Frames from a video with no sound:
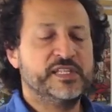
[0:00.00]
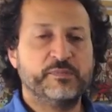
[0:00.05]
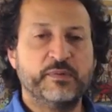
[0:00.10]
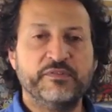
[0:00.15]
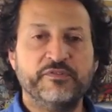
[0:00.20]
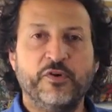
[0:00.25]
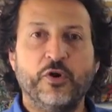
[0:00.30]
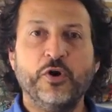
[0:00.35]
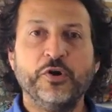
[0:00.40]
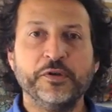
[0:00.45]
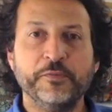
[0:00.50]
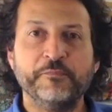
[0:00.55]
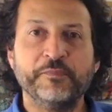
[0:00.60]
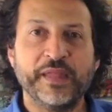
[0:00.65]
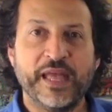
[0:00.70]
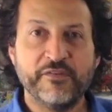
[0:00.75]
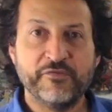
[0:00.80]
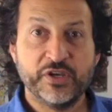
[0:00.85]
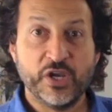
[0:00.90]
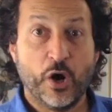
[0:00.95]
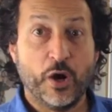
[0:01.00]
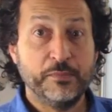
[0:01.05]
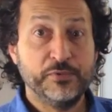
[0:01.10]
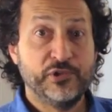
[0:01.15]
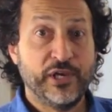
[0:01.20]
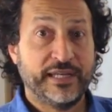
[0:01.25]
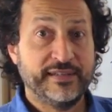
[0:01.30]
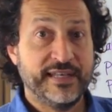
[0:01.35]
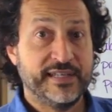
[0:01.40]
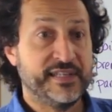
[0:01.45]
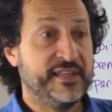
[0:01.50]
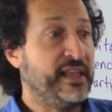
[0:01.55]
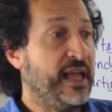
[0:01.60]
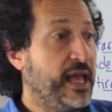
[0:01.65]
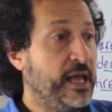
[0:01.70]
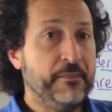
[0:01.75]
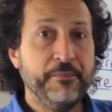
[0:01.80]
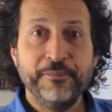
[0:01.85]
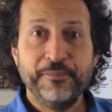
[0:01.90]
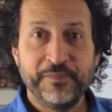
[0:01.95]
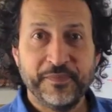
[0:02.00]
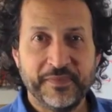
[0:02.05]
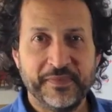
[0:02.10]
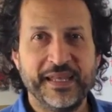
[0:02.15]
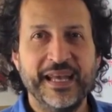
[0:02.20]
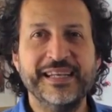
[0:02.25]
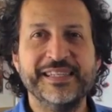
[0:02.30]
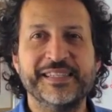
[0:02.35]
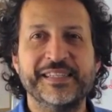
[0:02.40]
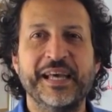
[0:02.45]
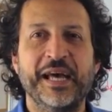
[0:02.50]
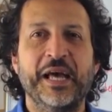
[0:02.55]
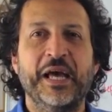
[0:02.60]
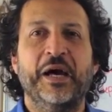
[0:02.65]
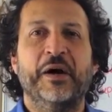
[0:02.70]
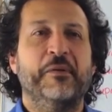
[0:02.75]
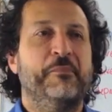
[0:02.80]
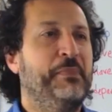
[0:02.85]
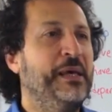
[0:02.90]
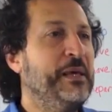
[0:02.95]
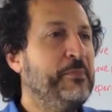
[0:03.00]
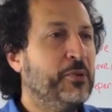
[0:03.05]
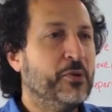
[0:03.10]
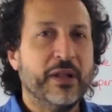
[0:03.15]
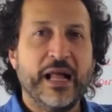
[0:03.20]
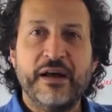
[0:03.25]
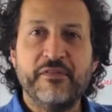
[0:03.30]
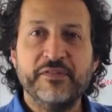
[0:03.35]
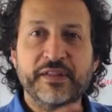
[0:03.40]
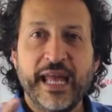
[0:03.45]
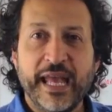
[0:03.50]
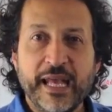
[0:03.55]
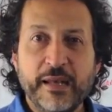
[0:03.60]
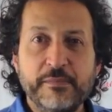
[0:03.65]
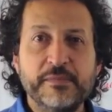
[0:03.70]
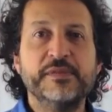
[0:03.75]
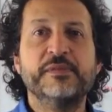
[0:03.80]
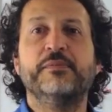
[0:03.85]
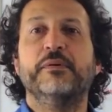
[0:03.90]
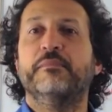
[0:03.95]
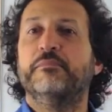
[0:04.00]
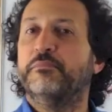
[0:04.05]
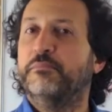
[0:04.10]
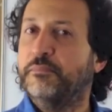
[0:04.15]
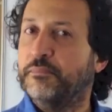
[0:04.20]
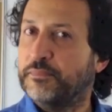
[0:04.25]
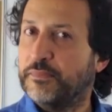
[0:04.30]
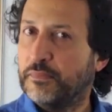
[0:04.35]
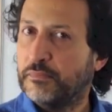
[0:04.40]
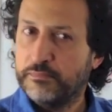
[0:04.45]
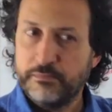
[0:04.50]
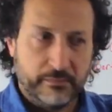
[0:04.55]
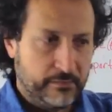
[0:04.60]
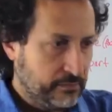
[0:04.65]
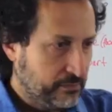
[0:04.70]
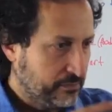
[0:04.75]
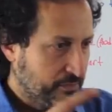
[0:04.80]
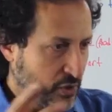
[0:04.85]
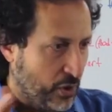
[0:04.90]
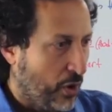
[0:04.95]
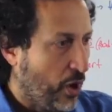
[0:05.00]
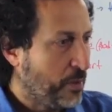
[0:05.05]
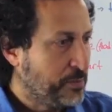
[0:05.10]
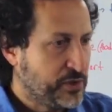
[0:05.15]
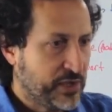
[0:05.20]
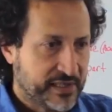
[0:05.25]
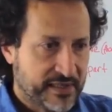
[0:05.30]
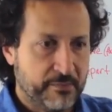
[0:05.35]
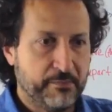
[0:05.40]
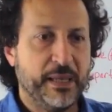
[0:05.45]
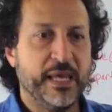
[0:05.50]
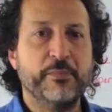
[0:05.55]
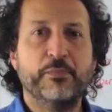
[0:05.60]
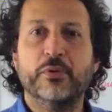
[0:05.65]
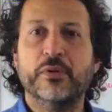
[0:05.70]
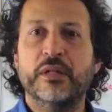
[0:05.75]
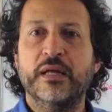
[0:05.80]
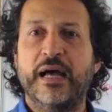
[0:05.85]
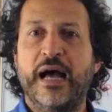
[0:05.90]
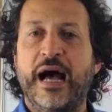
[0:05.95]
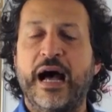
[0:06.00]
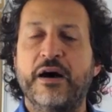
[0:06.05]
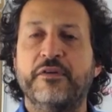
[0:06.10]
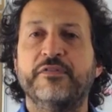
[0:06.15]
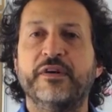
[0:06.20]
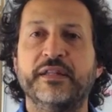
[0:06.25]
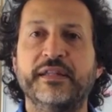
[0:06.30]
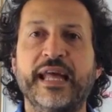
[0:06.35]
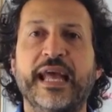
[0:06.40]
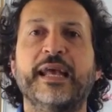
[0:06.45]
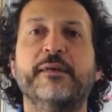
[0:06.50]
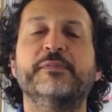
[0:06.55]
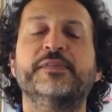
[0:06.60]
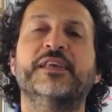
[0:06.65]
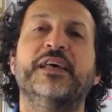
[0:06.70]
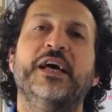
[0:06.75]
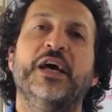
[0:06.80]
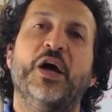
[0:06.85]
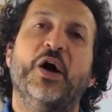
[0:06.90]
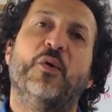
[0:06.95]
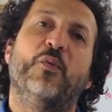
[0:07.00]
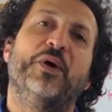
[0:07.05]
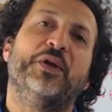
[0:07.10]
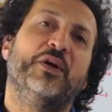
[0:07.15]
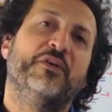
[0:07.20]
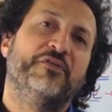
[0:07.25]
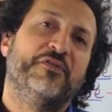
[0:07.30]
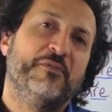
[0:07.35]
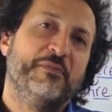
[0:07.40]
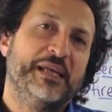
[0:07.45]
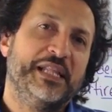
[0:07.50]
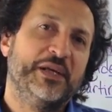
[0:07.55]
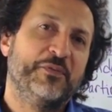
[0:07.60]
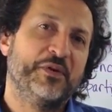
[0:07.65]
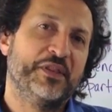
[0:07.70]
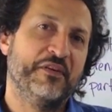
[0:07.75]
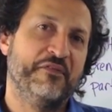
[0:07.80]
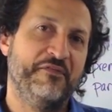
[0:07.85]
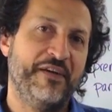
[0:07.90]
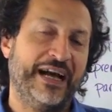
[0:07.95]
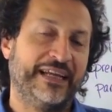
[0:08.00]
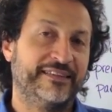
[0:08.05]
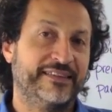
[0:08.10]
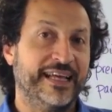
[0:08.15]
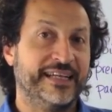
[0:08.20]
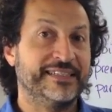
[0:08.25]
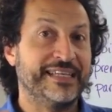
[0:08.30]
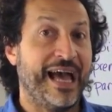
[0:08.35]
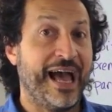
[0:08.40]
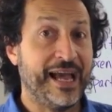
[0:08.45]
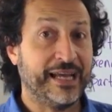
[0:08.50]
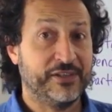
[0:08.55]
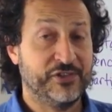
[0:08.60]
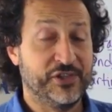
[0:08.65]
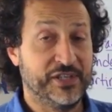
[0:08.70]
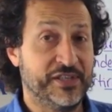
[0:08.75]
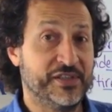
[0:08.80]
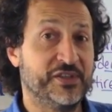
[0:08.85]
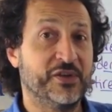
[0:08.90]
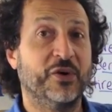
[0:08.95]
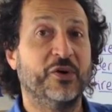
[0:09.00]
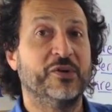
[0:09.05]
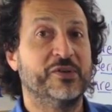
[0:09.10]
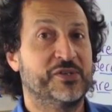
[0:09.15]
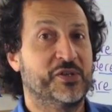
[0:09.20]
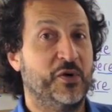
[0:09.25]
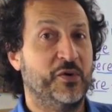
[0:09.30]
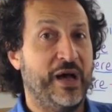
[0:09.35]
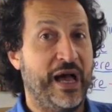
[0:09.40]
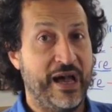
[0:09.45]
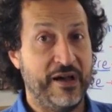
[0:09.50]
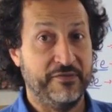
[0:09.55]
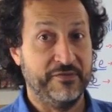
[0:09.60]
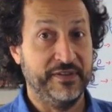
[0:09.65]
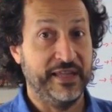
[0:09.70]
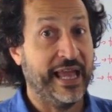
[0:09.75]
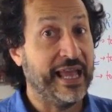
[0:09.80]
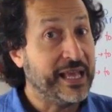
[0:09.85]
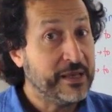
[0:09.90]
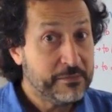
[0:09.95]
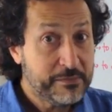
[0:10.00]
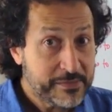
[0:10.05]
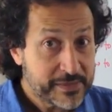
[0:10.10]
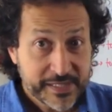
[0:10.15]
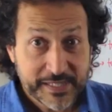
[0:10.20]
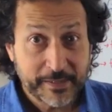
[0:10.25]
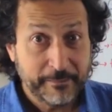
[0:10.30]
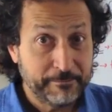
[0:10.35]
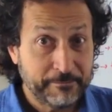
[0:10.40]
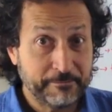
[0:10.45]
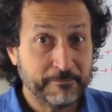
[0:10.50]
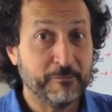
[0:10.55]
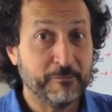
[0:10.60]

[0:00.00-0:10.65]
this before, every object has a name, yes, people have names. So objects and people have names. We're not familiar with the fact that actions also have names.